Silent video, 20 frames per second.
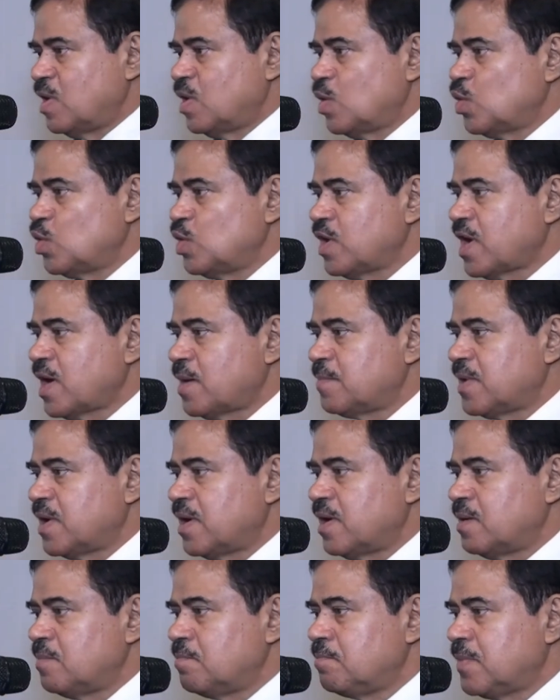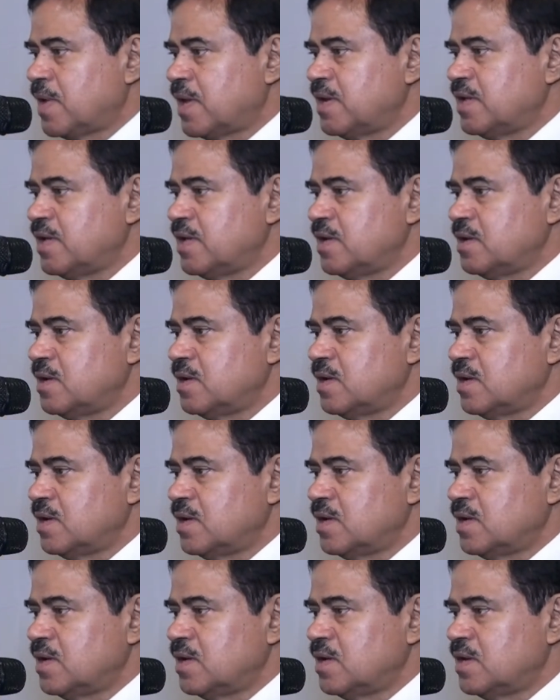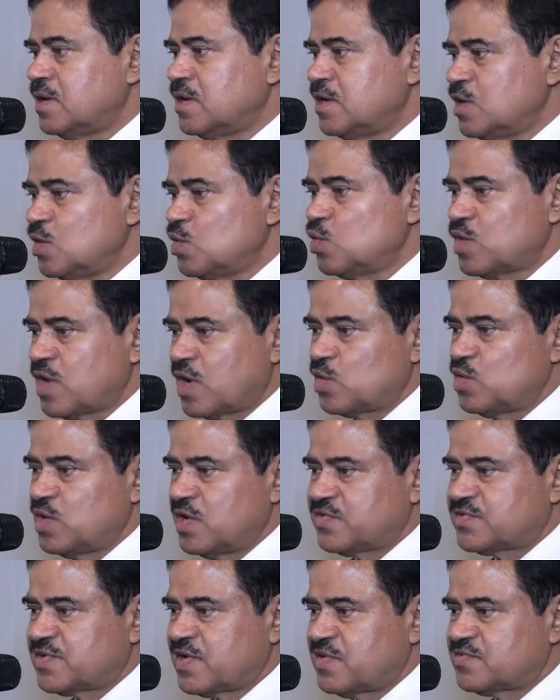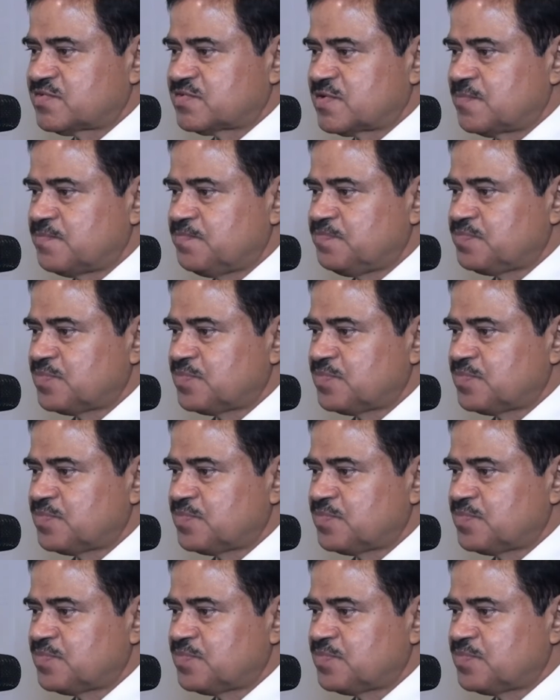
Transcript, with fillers: We have many new regulations,